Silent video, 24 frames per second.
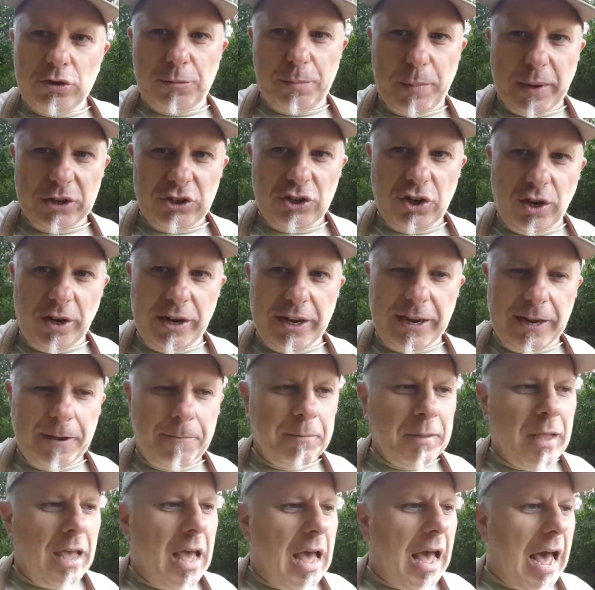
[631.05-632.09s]
especially
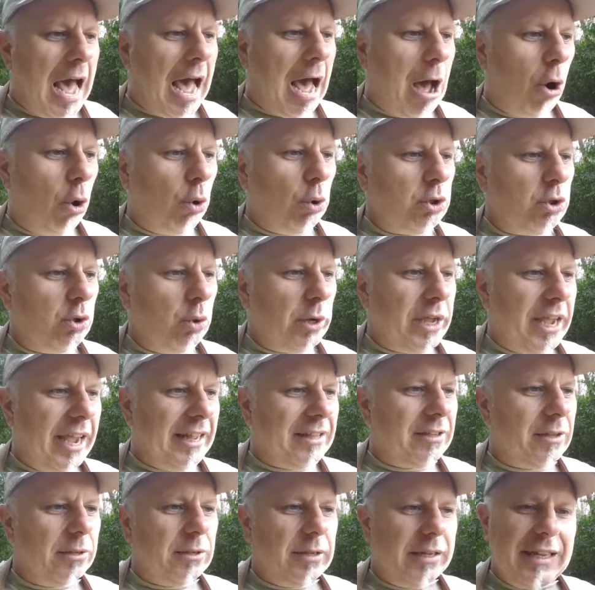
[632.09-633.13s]
how to
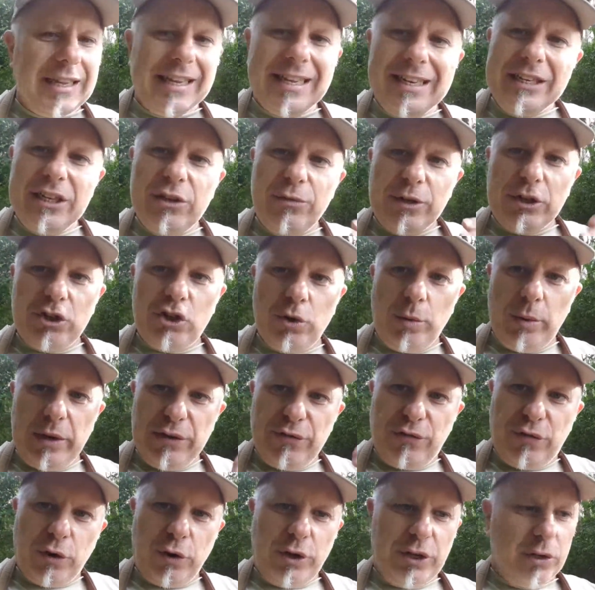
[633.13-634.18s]
get
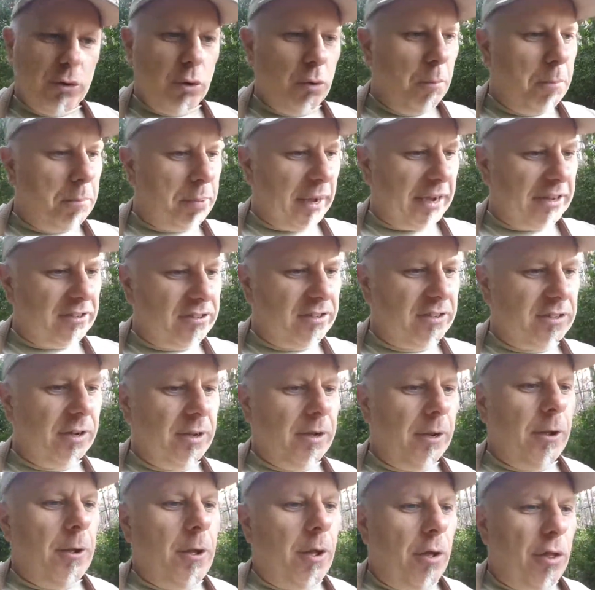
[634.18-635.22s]
individually for you best
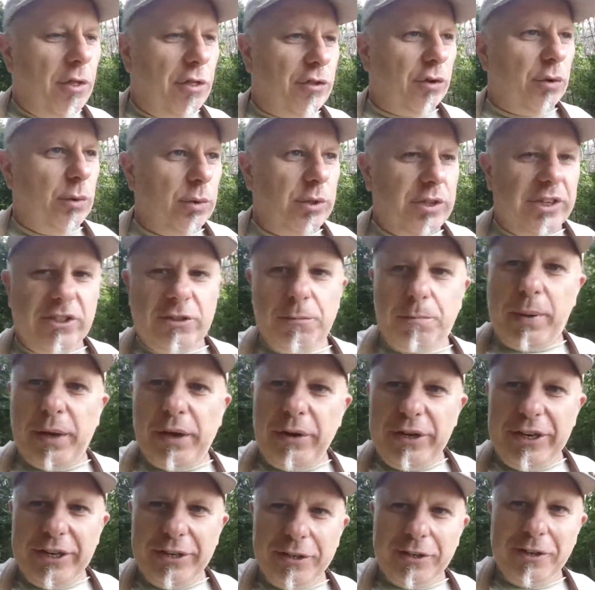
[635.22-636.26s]
through this
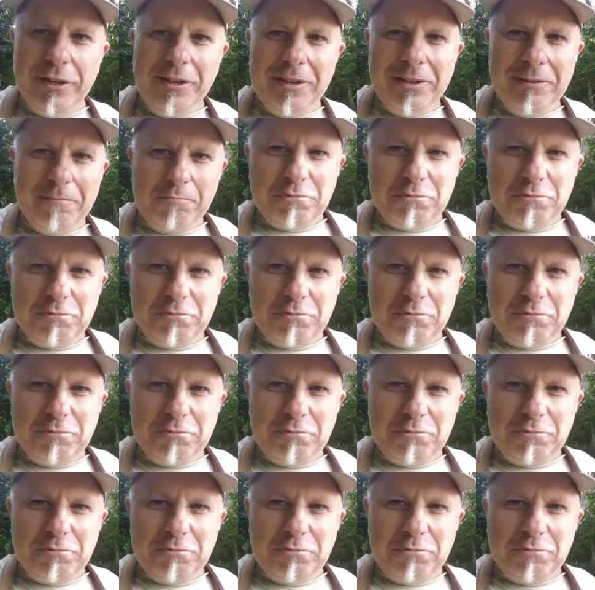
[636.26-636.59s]
period.